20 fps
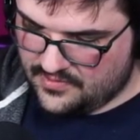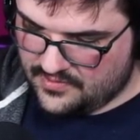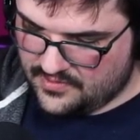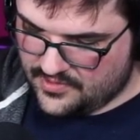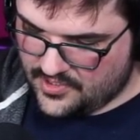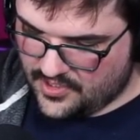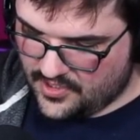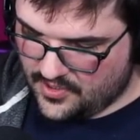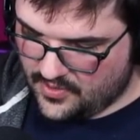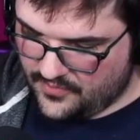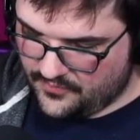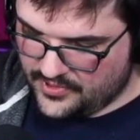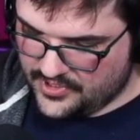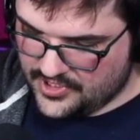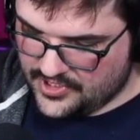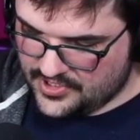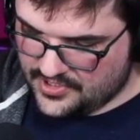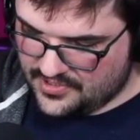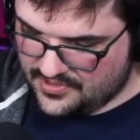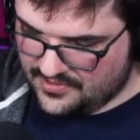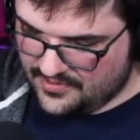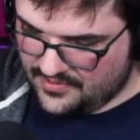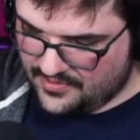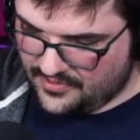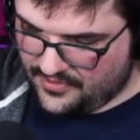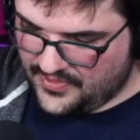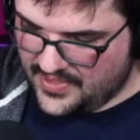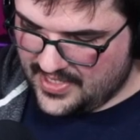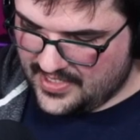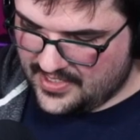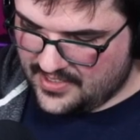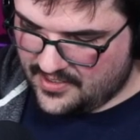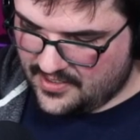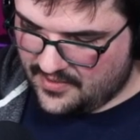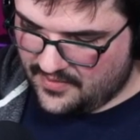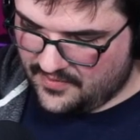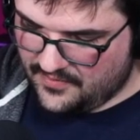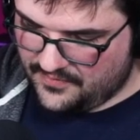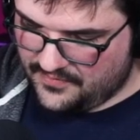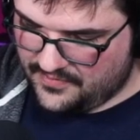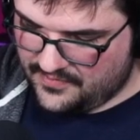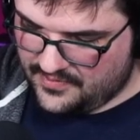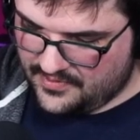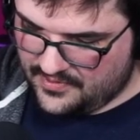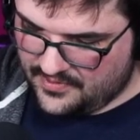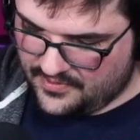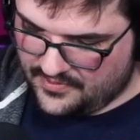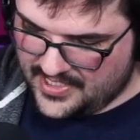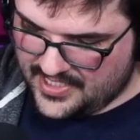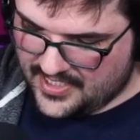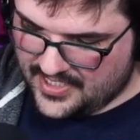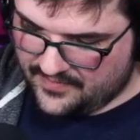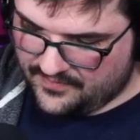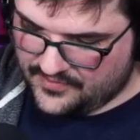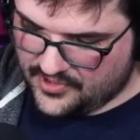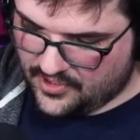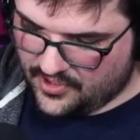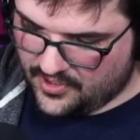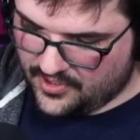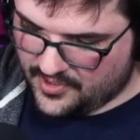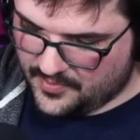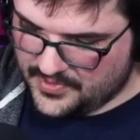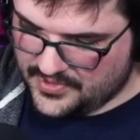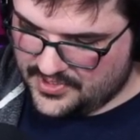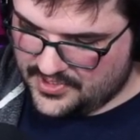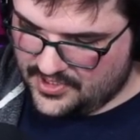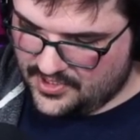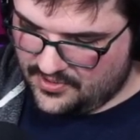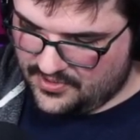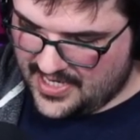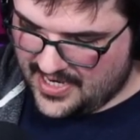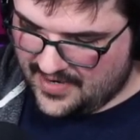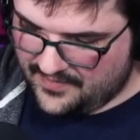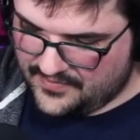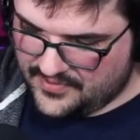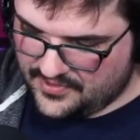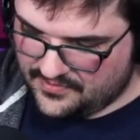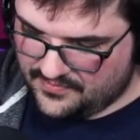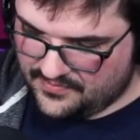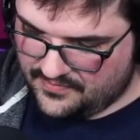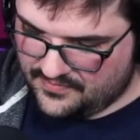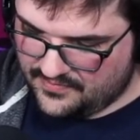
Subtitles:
So if we just think of dog, but you don't have to.